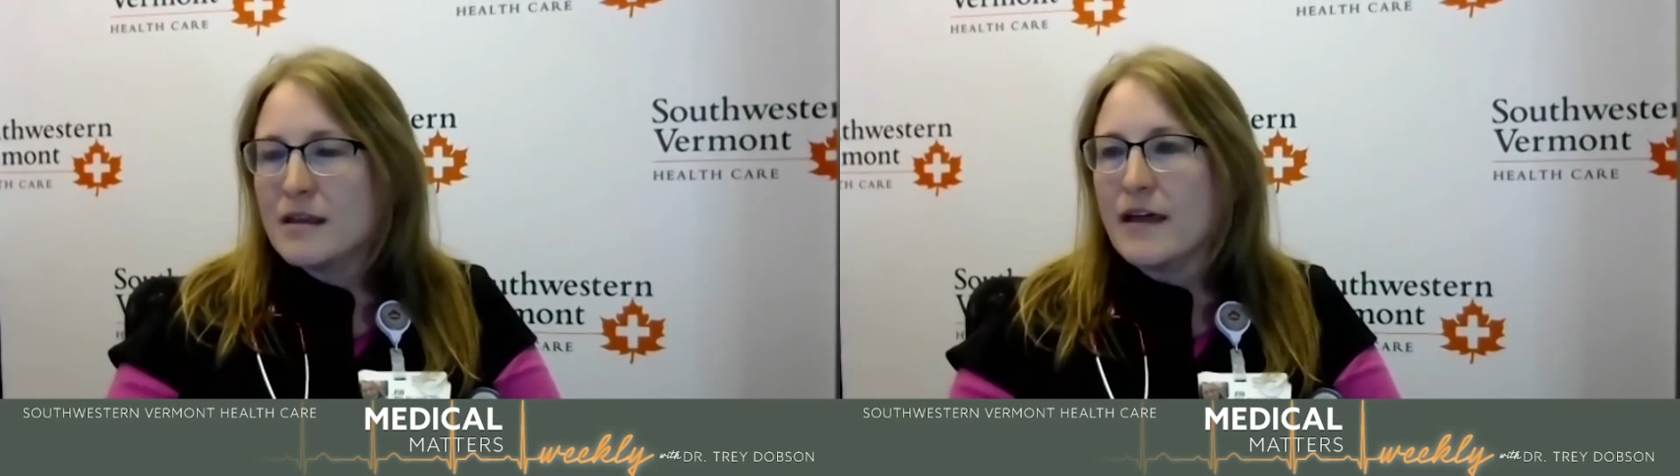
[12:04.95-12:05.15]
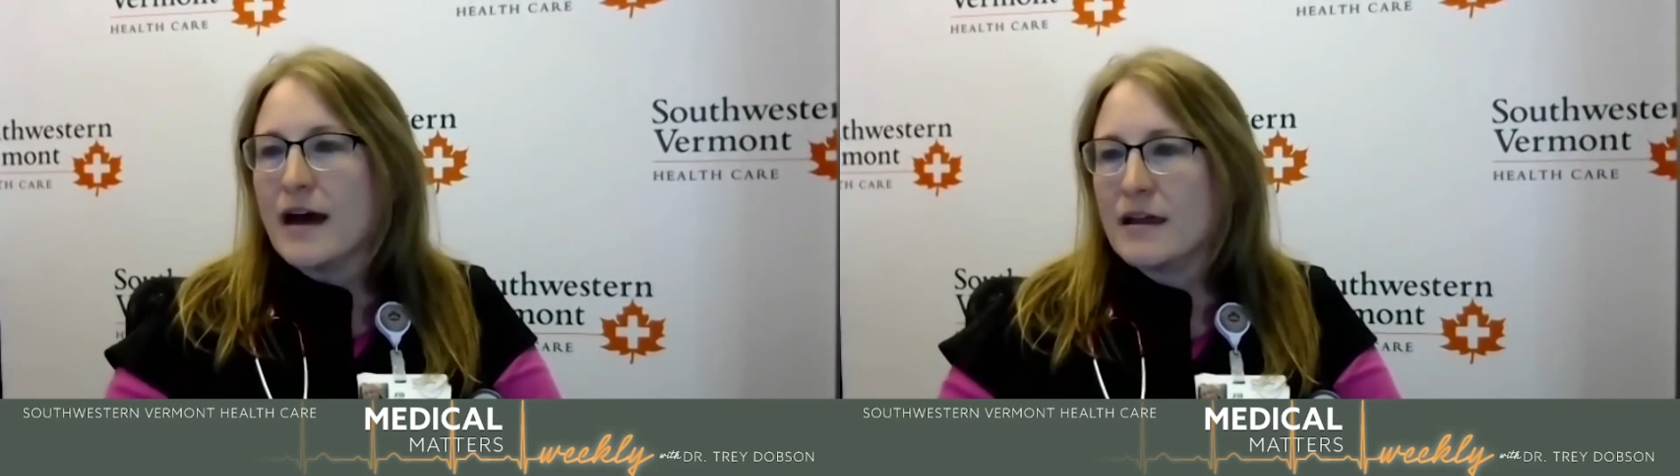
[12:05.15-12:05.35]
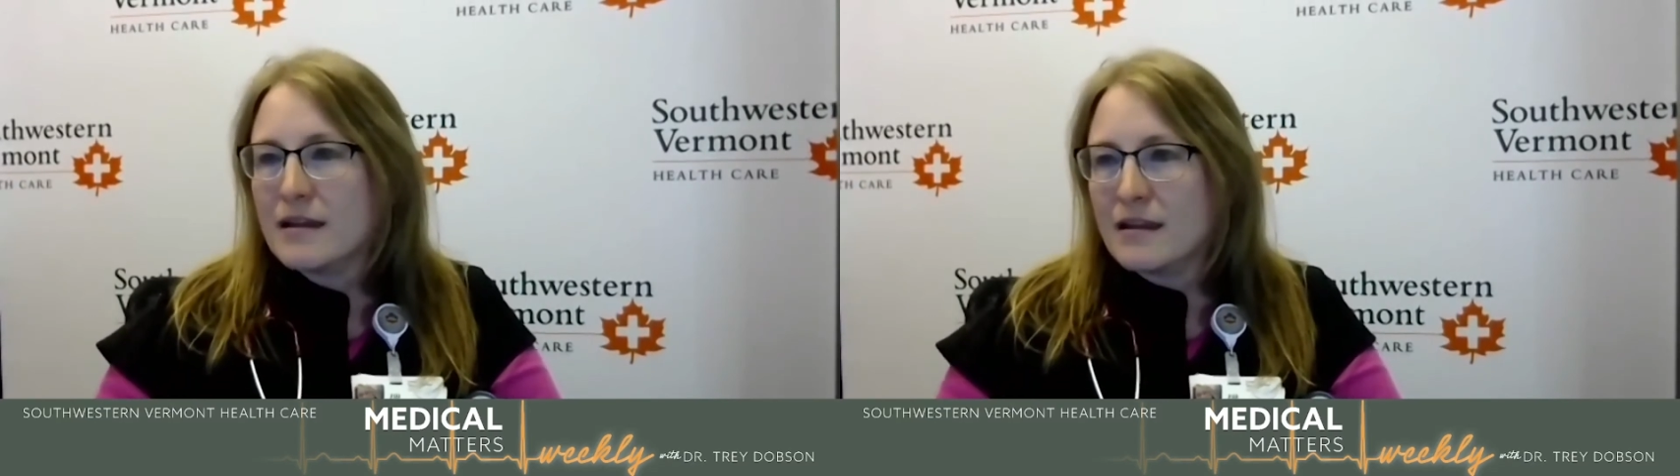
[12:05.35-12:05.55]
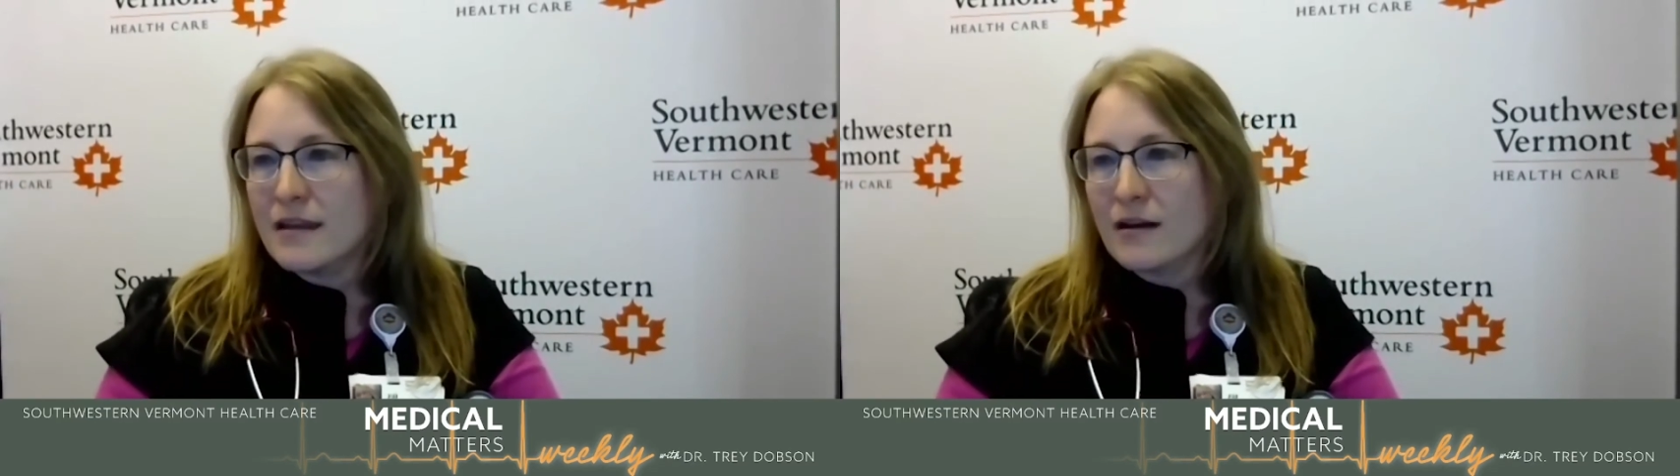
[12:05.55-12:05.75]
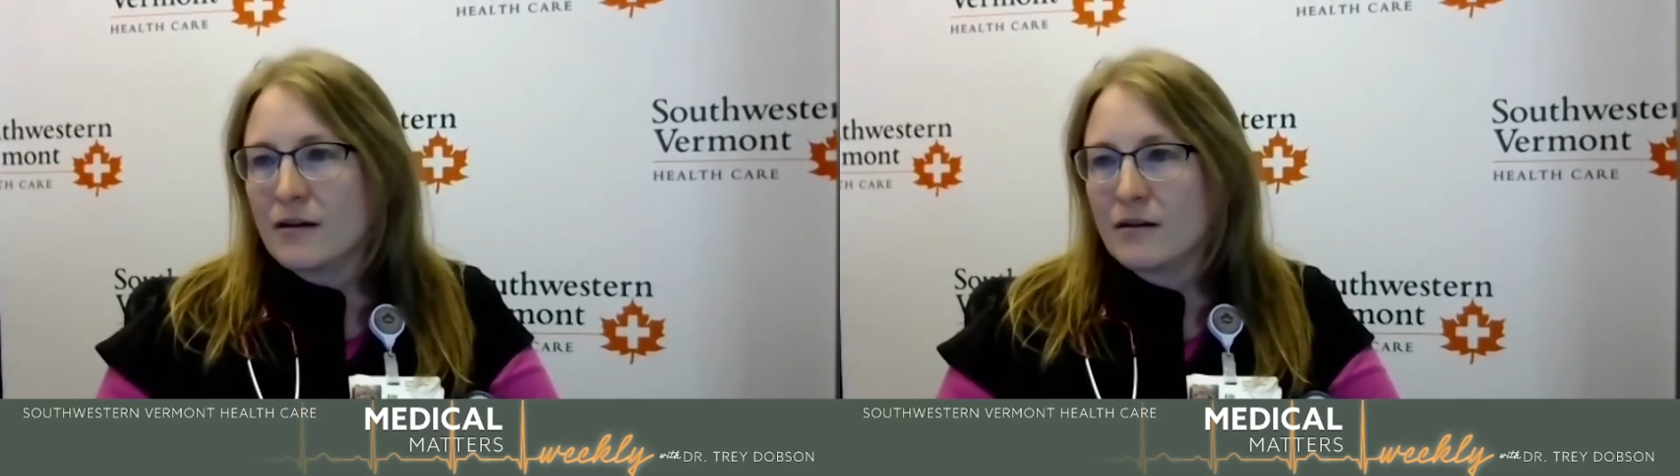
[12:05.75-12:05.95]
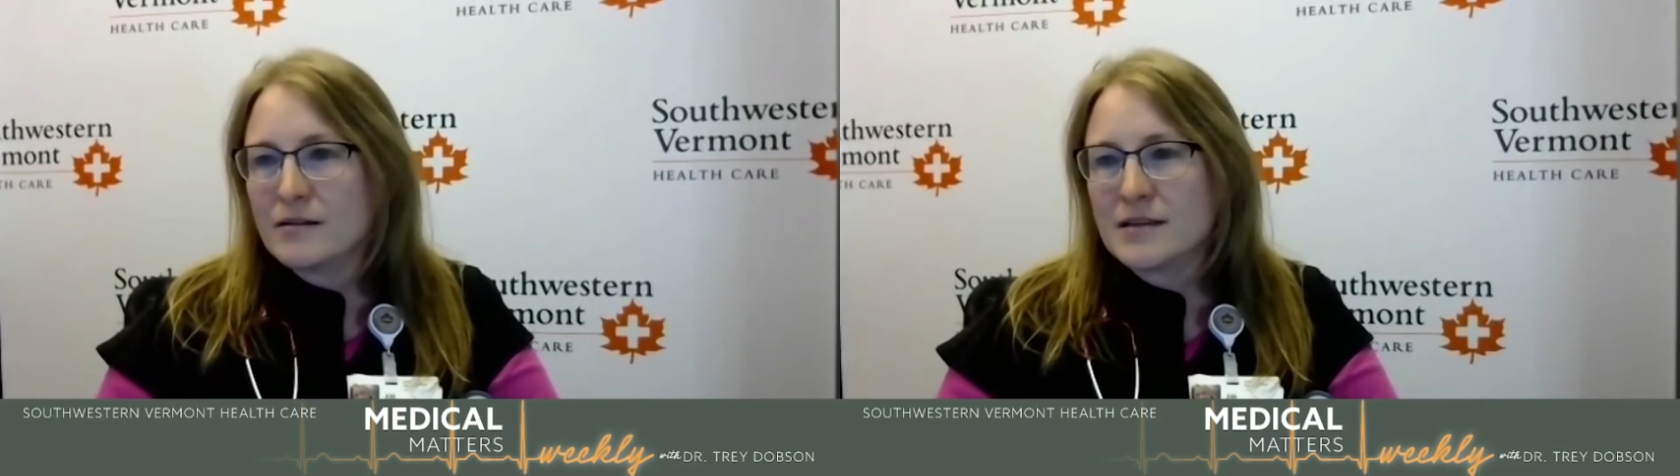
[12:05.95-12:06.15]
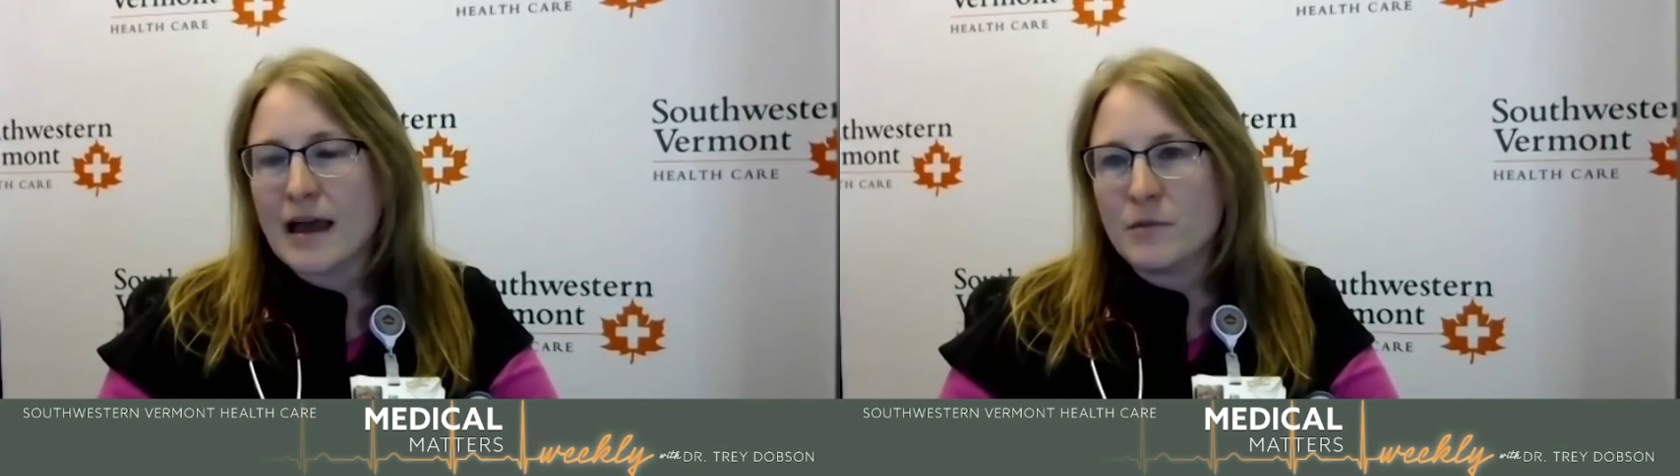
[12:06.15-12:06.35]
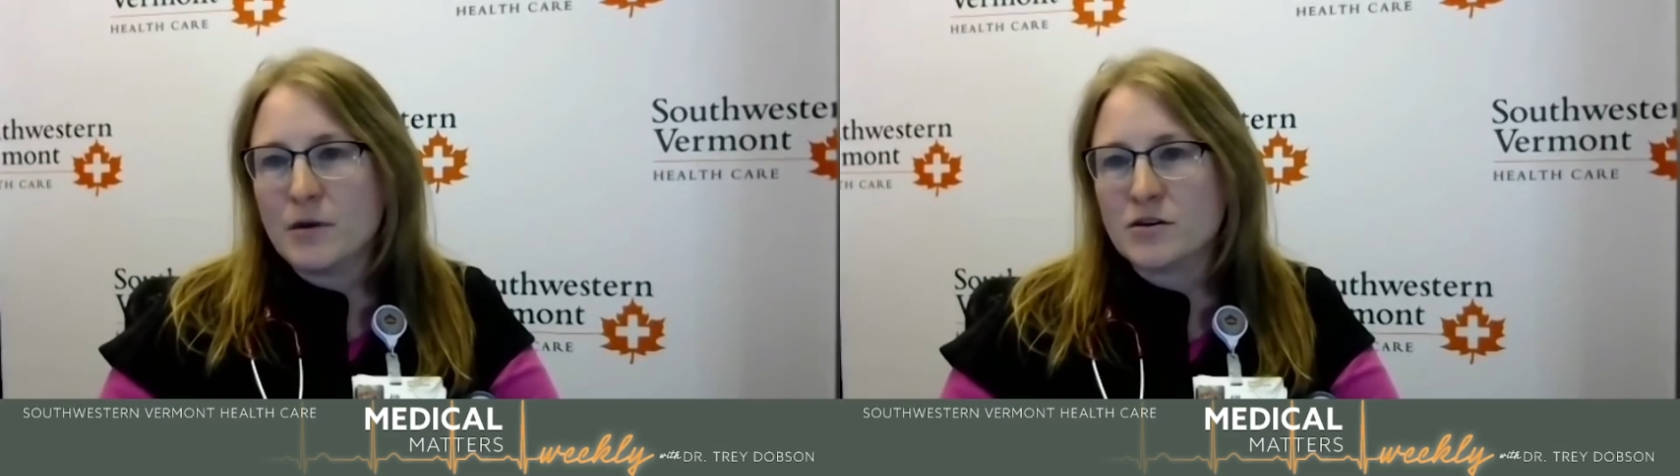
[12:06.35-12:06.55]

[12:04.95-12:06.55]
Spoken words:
that their time with